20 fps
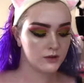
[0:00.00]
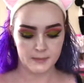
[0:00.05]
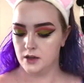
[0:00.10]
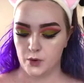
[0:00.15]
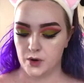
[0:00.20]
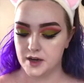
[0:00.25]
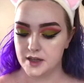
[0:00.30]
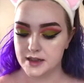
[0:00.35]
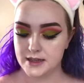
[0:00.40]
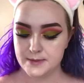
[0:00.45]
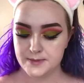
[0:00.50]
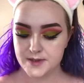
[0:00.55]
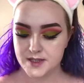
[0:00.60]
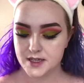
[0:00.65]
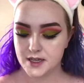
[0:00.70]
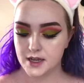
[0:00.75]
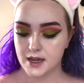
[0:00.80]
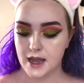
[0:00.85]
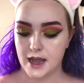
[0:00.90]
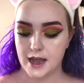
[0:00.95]
For
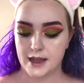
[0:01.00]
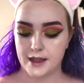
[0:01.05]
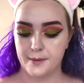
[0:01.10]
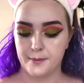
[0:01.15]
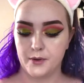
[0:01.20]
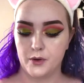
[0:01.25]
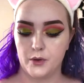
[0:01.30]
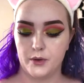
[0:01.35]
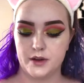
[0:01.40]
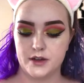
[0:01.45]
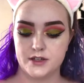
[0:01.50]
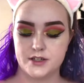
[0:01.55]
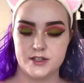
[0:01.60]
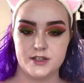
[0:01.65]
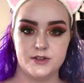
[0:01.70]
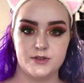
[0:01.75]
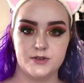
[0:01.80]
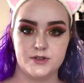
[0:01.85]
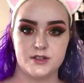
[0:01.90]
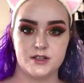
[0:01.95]
lipstick, I am going
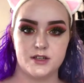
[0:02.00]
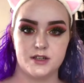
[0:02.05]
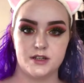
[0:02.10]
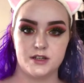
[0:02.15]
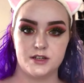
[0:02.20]
to use the